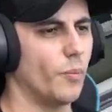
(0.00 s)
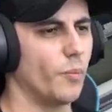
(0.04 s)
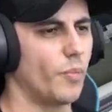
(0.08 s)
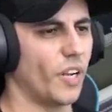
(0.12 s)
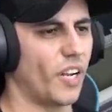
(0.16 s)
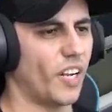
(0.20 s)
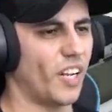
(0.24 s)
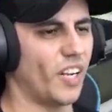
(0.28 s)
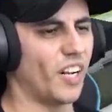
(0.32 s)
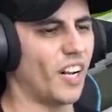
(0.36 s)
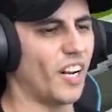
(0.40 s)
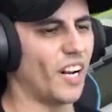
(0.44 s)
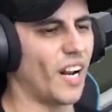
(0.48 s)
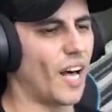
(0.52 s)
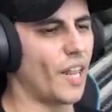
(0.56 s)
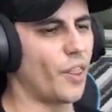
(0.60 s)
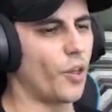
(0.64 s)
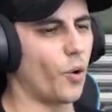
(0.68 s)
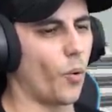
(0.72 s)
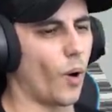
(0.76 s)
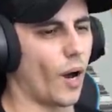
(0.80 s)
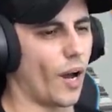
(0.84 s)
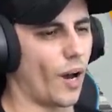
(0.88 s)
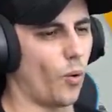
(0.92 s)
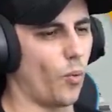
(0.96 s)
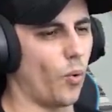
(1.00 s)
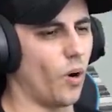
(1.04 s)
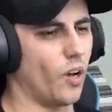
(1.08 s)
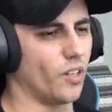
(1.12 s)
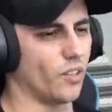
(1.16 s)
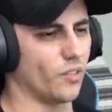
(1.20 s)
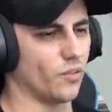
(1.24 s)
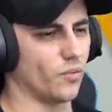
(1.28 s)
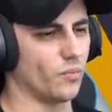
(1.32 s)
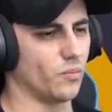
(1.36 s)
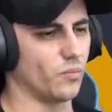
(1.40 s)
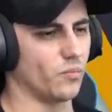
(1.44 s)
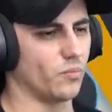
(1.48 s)
But in another way, I
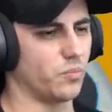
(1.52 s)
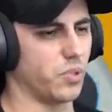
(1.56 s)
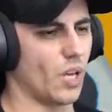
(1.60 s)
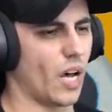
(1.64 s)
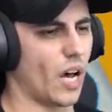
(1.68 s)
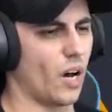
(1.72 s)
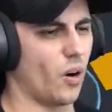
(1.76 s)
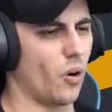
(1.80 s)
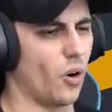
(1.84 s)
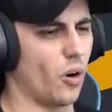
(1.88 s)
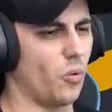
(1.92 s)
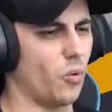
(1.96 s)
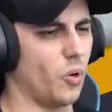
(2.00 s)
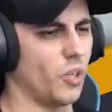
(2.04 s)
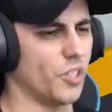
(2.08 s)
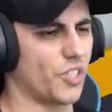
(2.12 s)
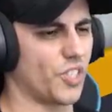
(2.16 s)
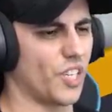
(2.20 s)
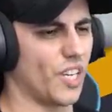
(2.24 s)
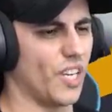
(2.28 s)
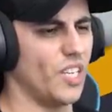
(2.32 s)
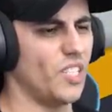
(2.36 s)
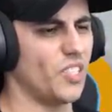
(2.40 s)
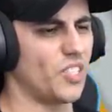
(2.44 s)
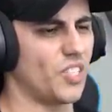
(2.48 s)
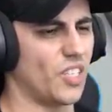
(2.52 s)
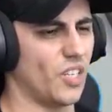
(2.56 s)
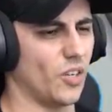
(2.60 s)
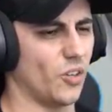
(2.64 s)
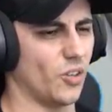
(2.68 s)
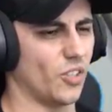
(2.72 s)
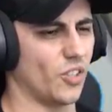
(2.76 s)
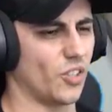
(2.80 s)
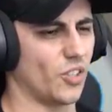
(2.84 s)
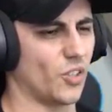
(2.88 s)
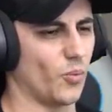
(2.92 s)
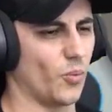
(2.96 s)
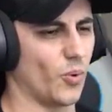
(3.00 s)
want
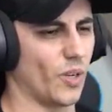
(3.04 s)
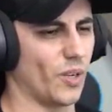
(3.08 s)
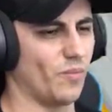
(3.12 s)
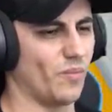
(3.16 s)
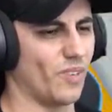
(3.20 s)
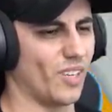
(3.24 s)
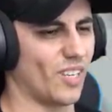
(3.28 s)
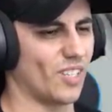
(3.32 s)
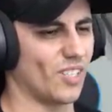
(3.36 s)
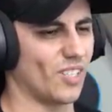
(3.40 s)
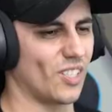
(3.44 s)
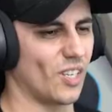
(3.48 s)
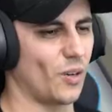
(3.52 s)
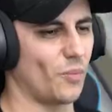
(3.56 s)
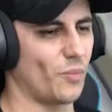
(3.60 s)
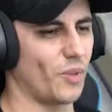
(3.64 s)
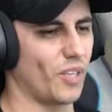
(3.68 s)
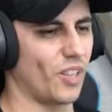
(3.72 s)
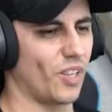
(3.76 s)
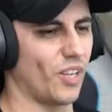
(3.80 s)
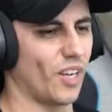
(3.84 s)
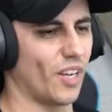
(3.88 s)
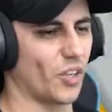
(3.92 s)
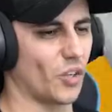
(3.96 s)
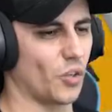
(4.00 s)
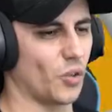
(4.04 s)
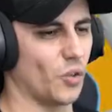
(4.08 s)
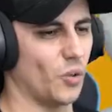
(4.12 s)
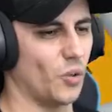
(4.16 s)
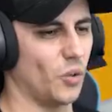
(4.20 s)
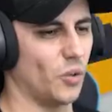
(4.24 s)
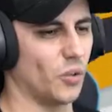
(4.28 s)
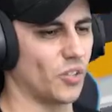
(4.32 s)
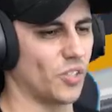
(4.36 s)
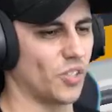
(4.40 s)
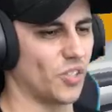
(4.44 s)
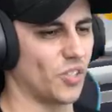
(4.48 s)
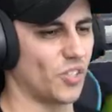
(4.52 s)
T-Series to win, because that'd be like
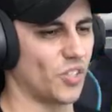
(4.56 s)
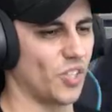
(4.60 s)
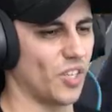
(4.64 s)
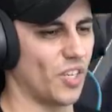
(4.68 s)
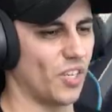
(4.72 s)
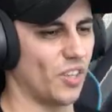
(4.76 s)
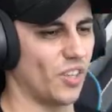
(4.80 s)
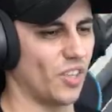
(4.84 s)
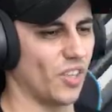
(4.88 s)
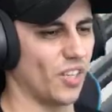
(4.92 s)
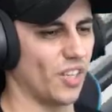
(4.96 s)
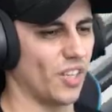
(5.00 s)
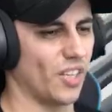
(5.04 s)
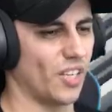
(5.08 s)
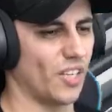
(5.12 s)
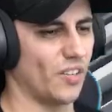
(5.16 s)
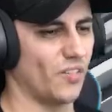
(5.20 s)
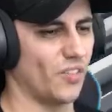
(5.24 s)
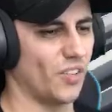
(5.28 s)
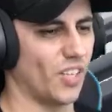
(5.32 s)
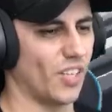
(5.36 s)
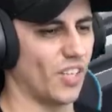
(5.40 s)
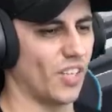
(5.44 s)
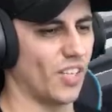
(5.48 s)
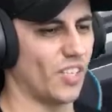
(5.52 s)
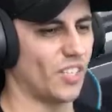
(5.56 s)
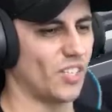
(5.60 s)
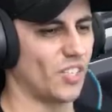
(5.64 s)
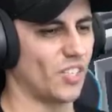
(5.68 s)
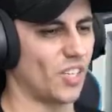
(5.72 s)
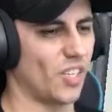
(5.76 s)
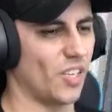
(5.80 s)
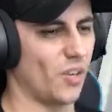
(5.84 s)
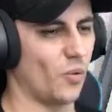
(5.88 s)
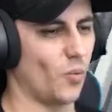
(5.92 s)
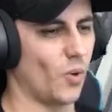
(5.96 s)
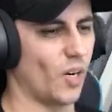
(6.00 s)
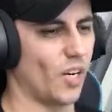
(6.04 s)
cool to see that even in this
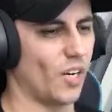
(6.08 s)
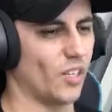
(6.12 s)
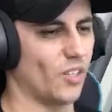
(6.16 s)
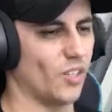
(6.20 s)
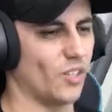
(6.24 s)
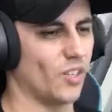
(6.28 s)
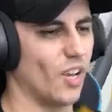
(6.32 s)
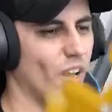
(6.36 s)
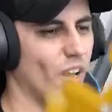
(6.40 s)
he won.